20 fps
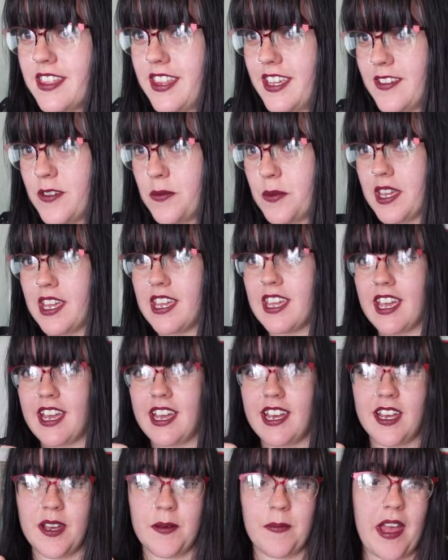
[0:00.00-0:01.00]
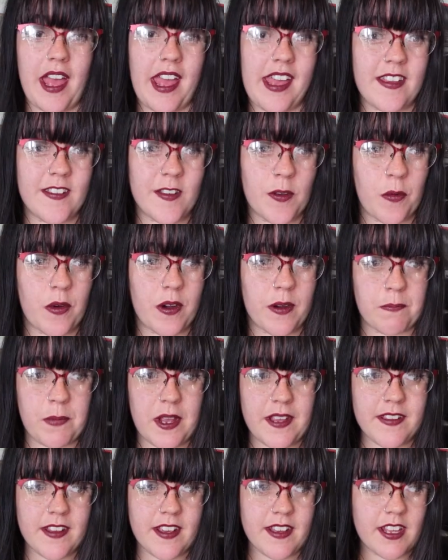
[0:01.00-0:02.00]
this week is we're
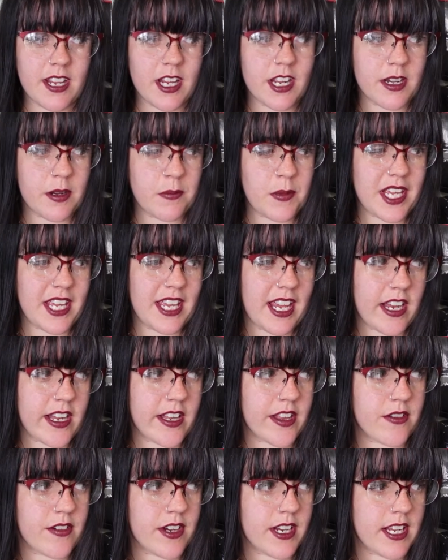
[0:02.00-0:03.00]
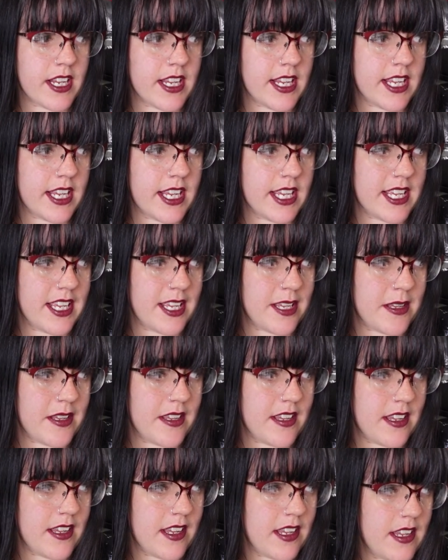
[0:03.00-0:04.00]
basically going to be gathering
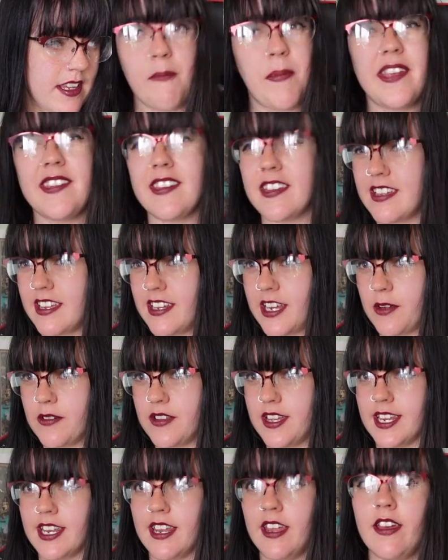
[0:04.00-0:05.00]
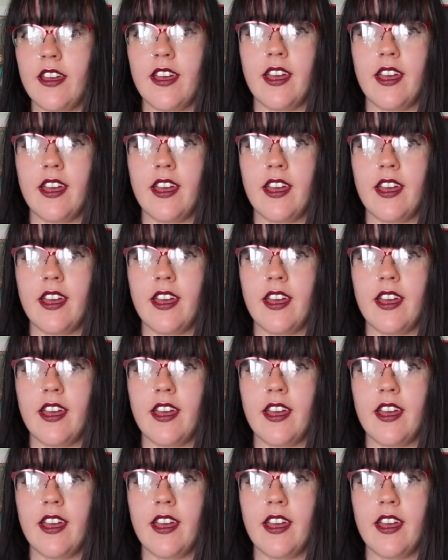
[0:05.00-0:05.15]
basically an outline